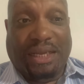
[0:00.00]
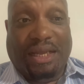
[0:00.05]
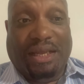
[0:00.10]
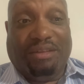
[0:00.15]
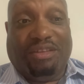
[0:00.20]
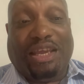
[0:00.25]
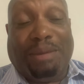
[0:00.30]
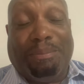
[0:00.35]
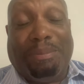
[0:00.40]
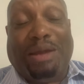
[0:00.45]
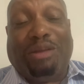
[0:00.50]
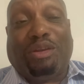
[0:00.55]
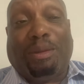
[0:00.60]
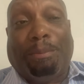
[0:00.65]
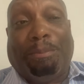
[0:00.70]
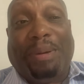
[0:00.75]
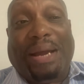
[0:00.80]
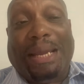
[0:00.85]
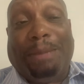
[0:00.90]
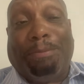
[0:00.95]
Think about the
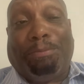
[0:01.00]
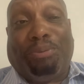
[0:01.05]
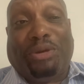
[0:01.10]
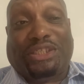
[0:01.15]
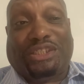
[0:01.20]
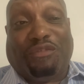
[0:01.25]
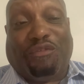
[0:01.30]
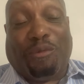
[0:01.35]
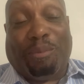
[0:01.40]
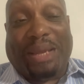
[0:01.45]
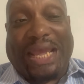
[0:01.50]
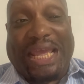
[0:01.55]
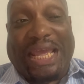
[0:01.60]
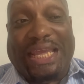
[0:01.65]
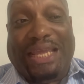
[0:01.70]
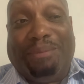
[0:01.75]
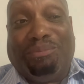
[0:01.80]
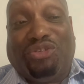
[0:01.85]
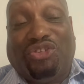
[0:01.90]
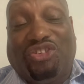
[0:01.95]
buying pressure from
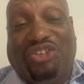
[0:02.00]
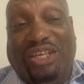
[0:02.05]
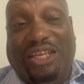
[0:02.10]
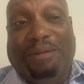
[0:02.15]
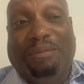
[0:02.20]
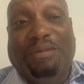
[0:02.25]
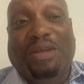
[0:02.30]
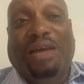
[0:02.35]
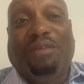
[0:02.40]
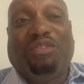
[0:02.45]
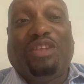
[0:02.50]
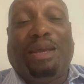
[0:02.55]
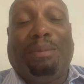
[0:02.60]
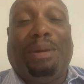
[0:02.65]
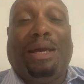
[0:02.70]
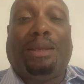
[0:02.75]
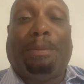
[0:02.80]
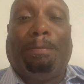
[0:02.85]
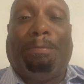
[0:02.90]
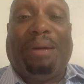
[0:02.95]
AMC. Think
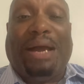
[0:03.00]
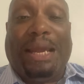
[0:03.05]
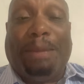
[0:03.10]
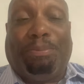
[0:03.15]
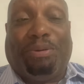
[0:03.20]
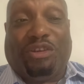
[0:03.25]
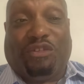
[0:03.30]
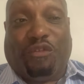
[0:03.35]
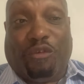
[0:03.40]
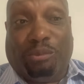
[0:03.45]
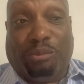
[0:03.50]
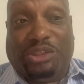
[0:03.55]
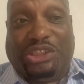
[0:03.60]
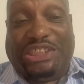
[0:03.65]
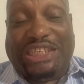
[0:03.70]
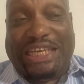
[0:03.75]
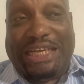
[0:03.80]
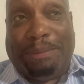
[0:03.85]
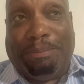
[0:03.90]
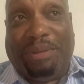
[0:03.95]
about the buying pressure from
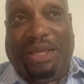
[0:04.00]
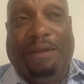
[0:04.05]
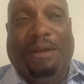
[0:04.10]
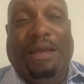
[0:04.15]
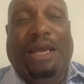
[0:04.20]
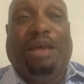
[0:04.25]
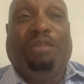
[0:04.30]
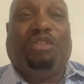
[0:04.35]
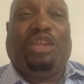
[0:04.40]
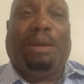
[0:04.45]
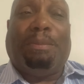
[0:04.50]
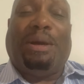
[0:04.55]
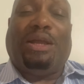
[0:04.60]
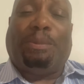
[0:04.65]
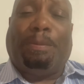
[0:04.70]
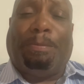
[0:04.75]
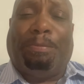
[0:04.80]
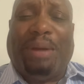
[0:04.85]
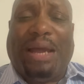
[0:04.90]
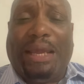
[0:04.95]
GME. Think about
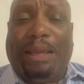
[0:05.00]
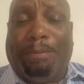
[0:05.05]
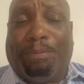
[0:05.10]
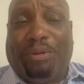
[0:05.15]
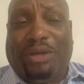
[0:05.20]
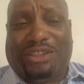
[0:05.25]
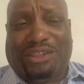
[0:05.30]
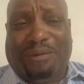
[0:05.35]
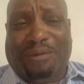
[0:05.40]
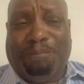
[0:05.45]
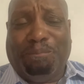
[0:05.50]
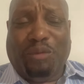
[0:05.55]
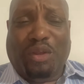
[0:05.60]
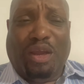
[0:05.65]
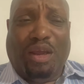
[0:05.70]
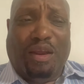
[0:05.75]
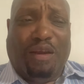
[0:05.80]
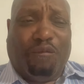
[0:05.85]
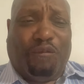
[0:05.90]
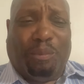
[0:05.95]
the buying pressure
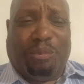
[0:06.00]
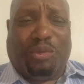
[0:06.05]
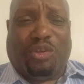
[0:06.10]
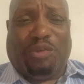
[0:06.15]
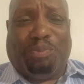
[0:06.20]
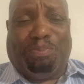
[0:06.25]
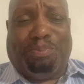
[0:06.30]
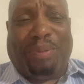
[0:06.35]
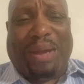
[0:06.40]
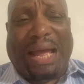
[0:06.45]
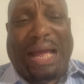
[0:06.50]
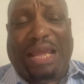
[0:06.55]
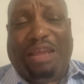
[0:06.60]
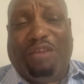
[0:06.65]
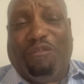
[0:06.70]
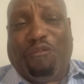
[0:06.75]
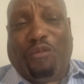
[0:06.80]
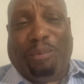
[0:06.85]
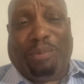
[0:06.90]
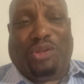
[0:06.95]
from
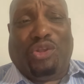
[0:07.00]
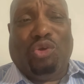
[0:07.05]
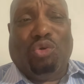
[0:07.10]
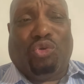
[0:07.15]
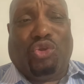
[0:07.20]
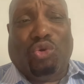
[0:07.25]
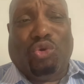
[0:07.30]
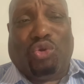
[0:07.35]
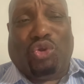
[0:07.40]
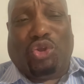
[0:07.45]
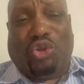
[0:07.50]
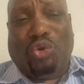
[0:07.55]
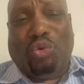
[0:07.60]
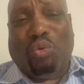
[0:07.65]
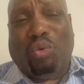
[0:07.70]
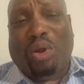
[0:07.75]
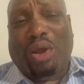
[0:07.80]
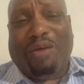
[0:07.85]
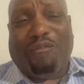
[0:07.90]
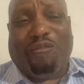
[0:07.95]
SPY, from
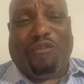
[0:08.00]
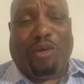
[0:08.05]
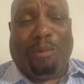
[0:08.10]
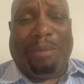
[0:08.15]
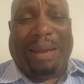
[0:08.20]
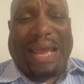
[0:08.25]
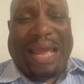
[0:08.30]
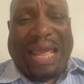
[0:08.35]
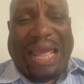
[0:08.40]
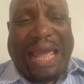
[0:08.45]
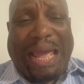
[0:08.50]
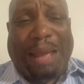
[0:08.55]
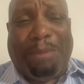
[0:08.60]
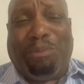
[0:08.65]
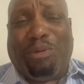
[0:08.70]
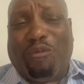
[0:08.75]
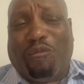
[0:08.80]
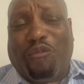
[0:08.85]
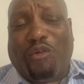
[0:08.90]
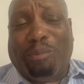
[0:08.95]
QQQ, from
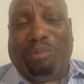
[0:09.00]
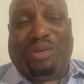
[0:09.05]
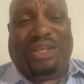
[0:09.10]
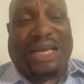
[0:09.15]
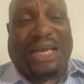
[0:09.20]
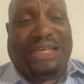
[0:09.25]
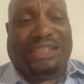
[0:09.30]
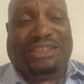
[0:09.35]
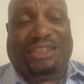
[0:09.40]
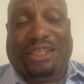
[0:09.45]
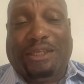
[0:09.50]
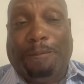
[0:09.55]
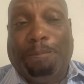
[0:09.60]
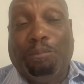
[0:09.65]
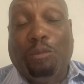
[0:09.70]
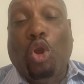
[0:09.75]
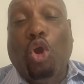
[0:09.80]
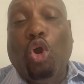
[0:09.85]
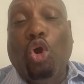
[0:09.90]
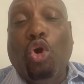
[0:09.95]
Apple, from Tesla.
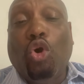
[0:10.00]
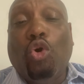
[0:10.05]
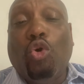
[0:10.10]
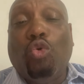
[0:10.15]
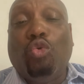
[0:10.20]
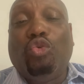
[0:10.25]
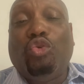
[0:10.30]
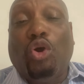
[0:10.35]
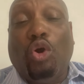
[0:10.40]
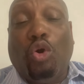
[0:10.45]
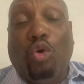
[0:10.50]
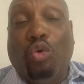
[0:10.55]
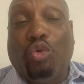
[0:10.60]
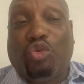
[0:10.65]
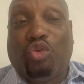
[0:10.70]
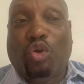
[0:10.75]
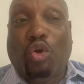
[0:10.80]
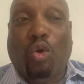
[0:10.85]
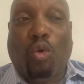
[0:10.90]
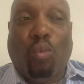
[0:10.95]
Who
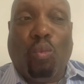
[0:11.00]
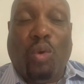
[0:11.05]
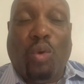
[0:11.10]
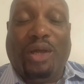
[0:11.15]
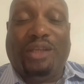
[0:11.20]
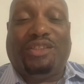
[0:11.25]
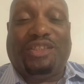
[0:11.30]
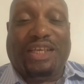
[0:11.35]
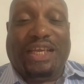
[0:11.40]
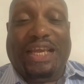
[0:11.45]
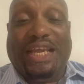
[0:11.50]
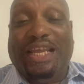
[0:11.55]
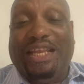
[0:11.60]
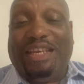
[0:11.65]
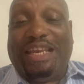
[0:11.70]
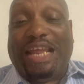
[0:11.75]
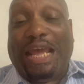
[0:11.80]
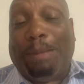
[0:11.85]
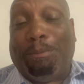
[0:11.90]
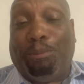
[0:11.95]
knows what's
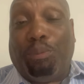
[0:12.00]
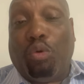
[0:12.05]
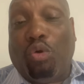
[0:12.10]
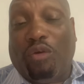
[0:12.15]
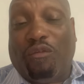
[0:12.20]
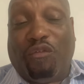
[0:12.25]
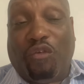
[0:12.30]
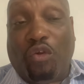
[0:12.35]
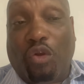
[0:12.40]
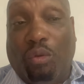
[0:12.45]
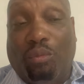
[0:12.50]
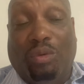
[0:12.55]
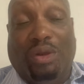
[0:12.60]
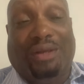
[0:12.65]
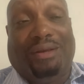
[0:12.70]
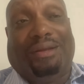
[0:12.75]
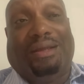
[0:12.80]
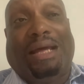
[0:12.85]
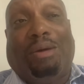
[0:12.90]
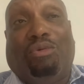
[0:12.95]
in that portfolio?
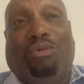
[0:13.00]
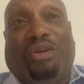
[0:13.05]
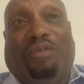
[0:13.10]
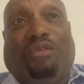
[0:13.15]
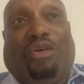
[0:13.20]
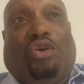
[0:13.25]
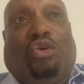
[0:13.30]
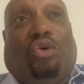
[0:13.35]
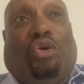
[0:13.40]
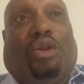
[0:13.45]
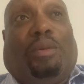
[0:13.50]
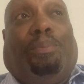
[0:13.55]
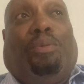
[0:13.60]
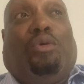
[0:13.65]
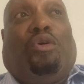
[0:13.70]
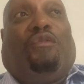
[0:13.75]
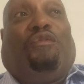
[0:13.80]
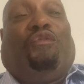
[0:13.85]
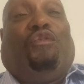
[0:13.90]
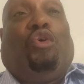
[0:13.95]
Well, I won't even call it a
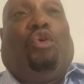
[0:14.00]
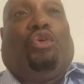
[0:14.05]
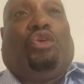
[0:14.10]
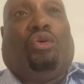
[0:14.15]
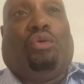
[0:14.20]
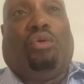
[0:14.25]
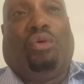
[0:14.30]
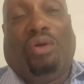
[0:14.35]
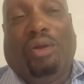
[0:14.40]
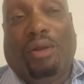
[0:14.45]
portfolio.